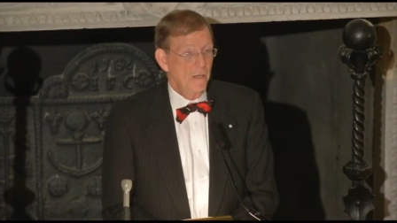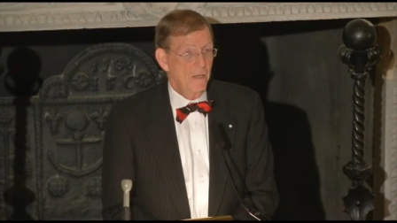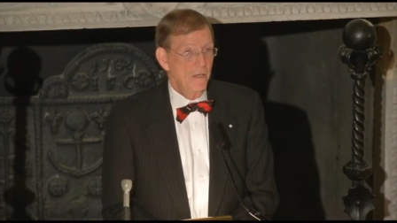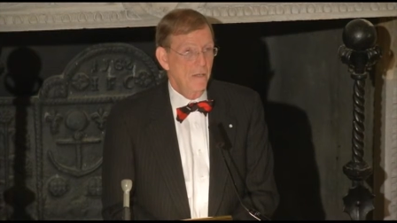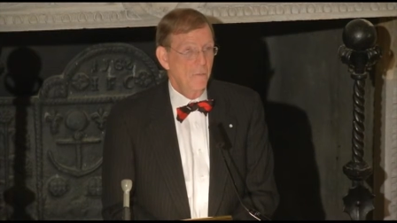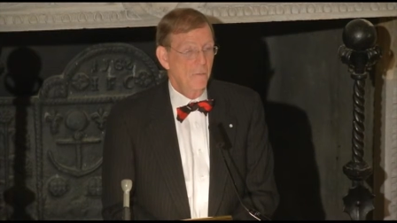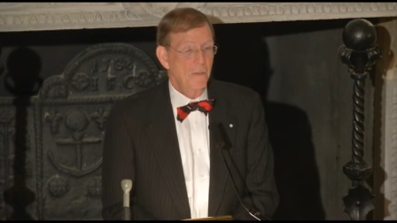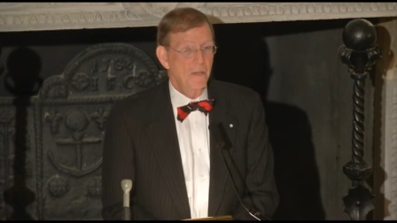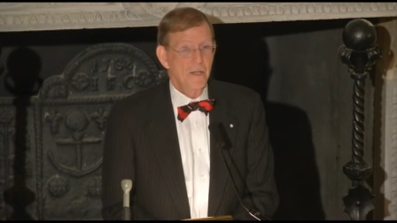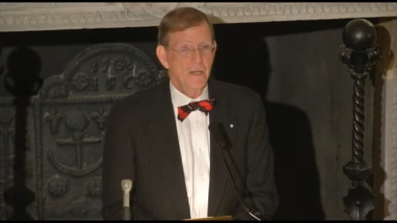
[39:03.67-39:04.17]

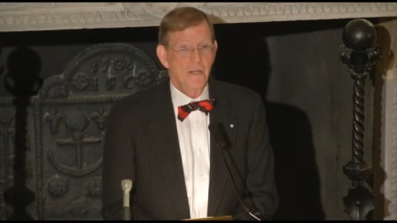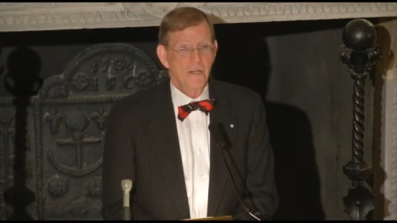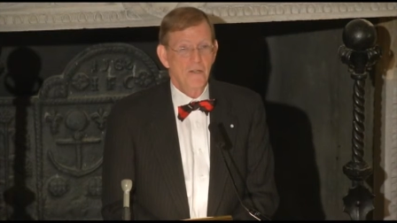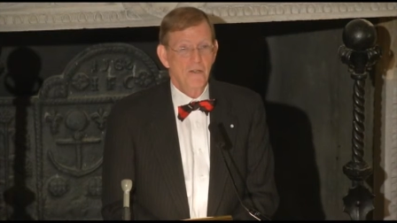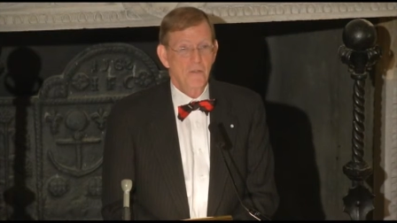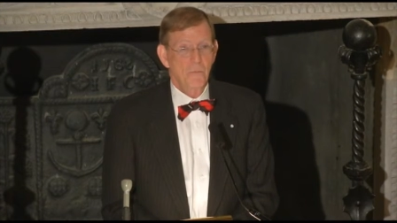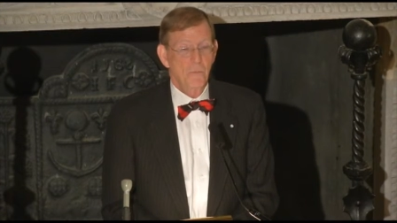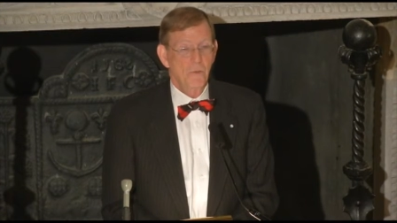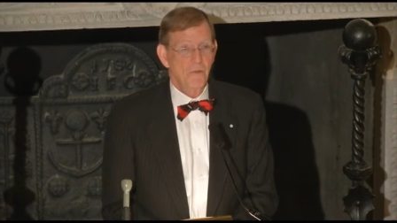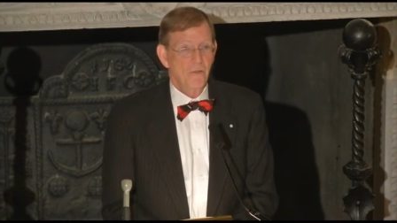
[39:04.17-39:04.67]
him in
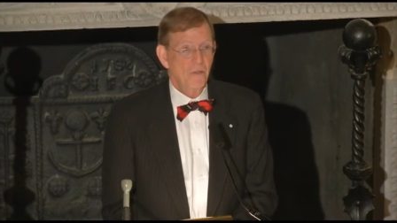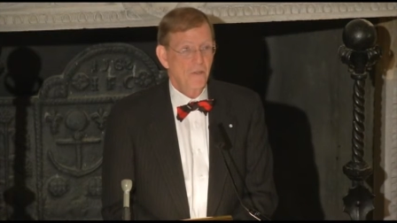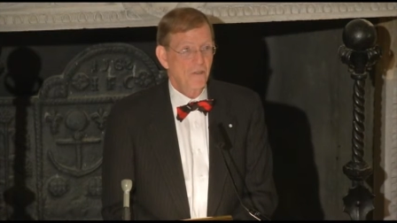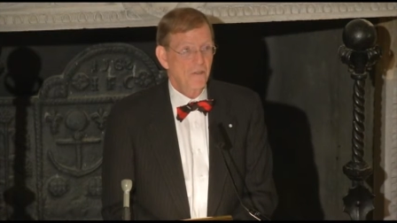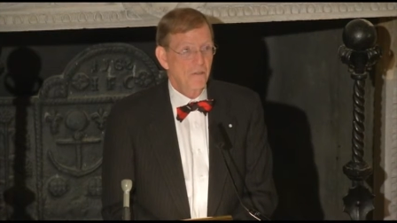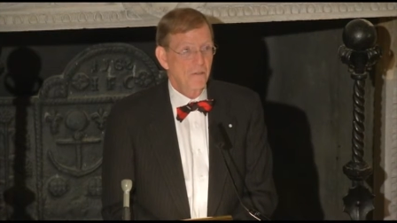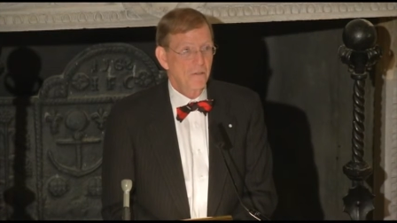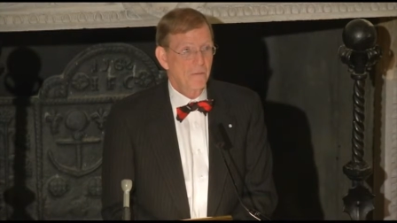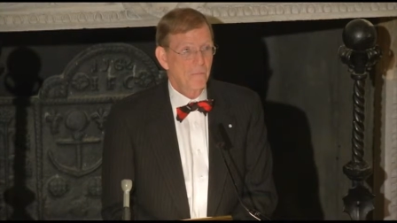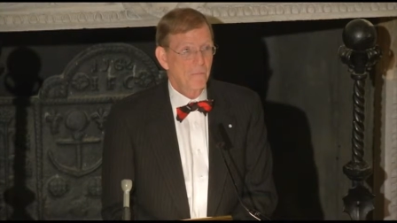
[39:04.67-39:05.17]
his
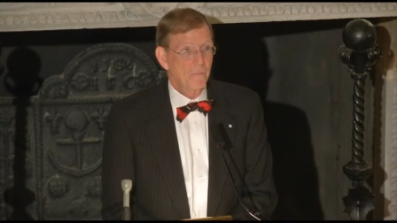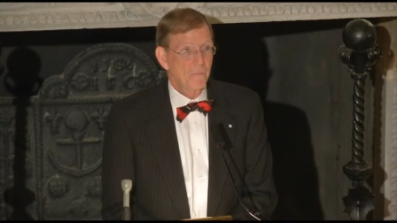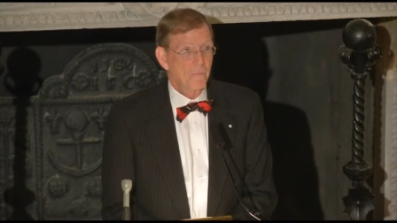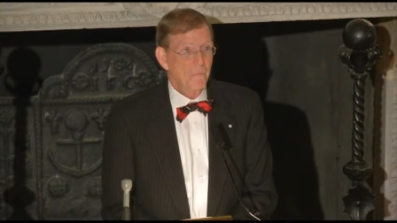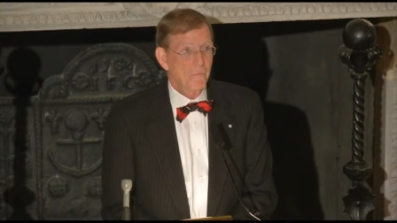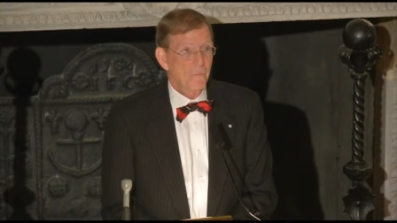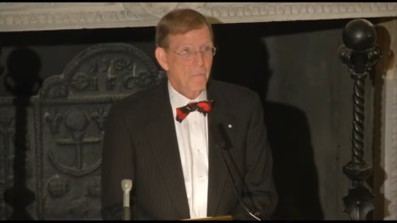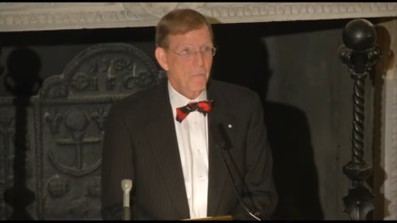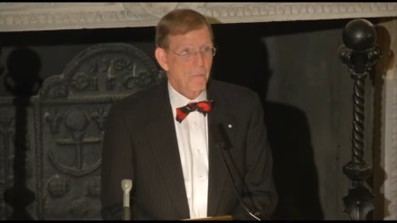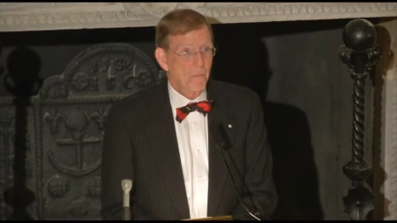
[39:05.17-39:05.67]
position.
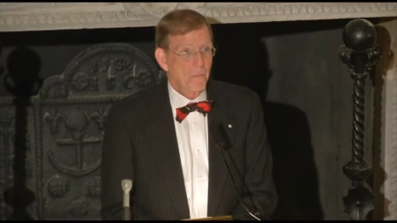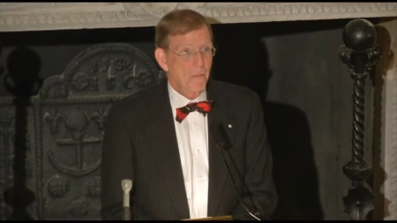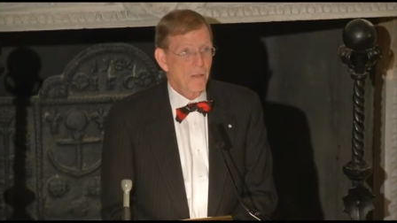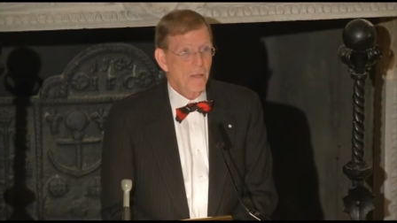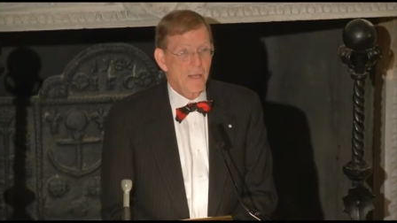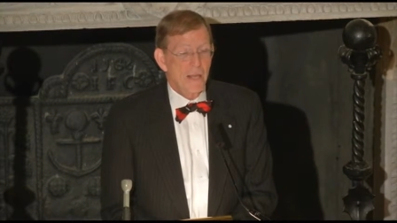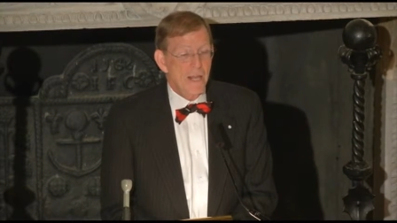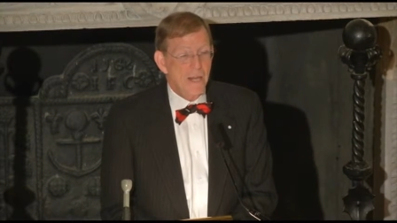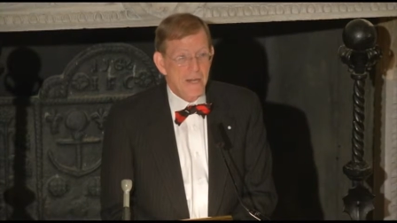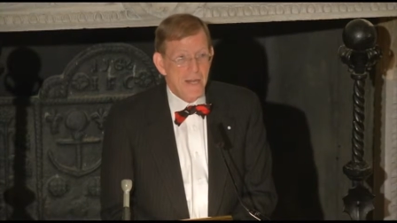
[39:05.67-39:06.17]

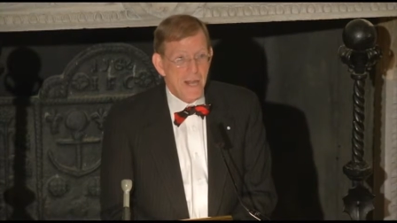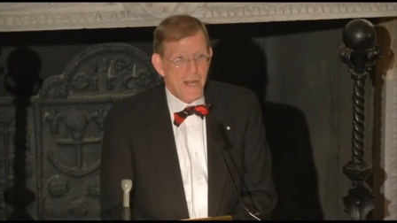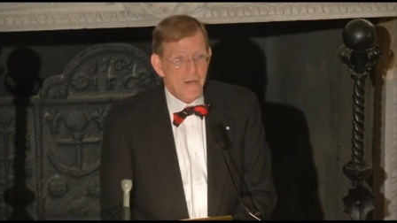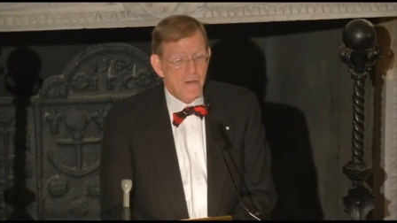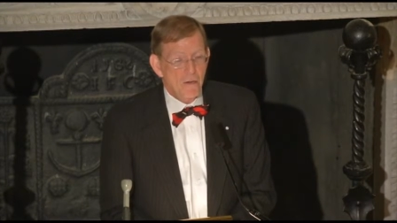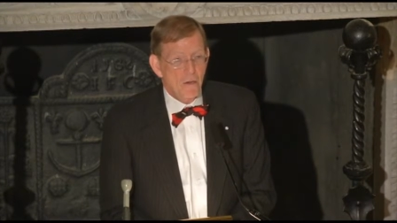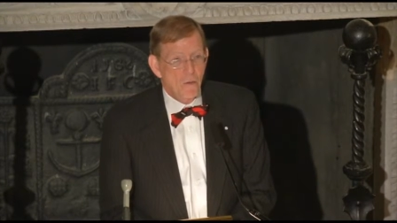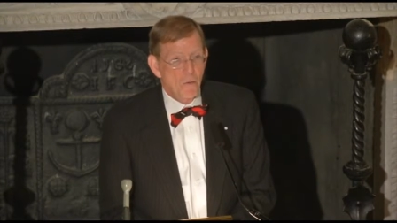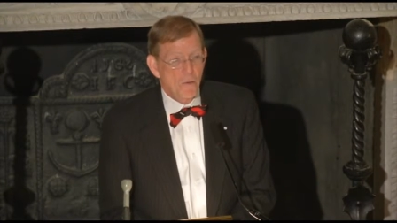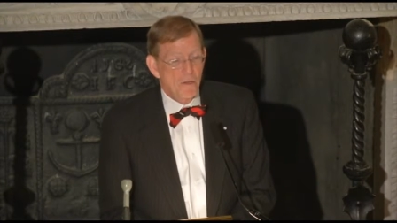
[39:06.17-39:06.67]
He
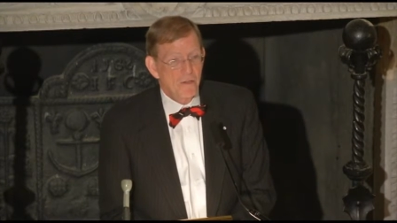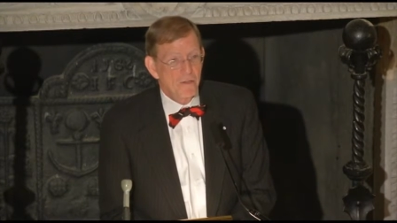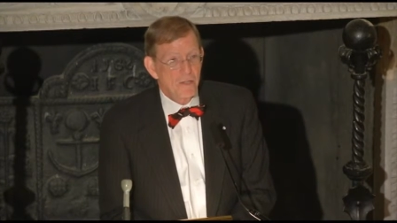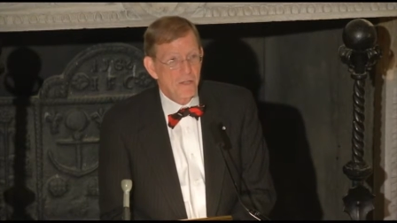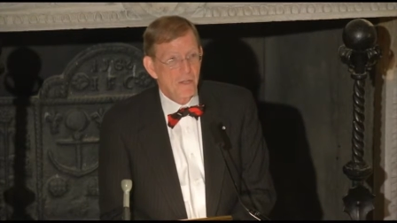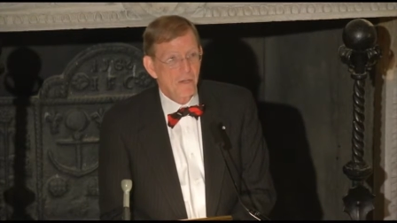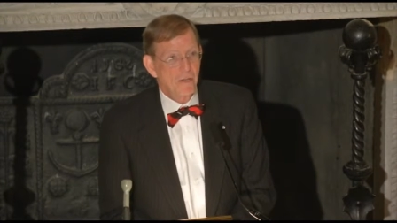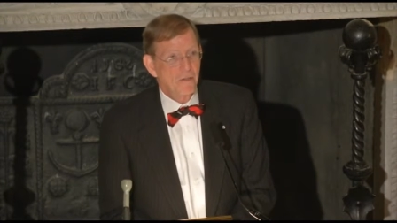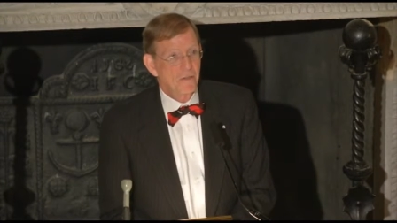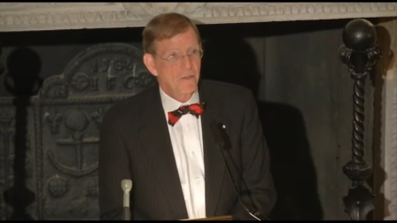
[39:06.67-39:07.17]
had no
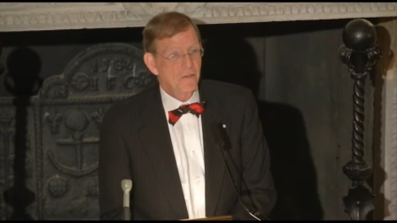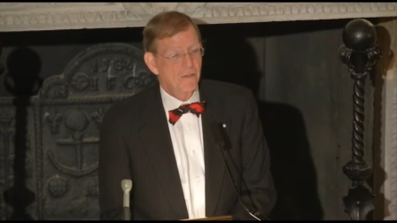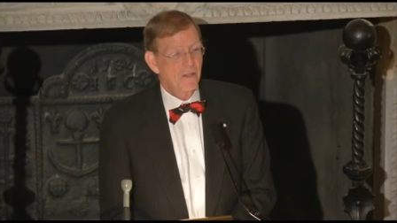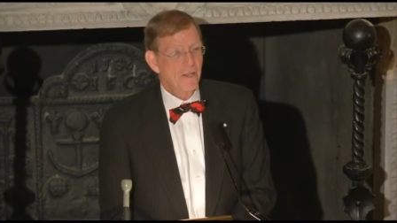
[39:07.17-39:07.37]
intelligence.